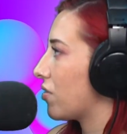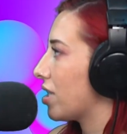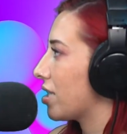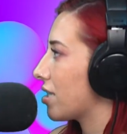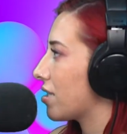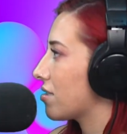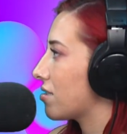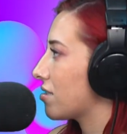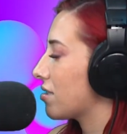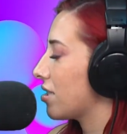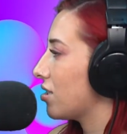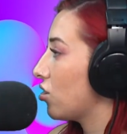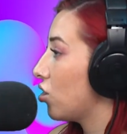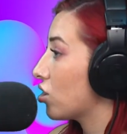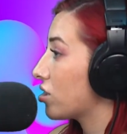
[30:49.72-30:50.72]
Vegas. It
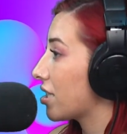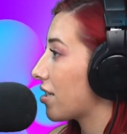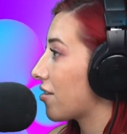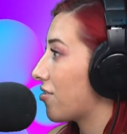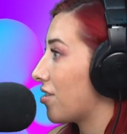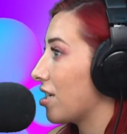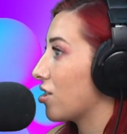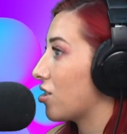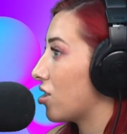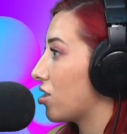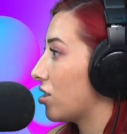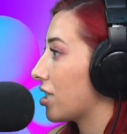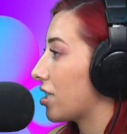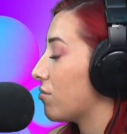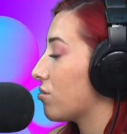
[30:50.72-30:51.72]
La- looked like a theater.
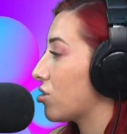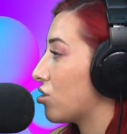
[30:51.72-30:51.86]
Like it was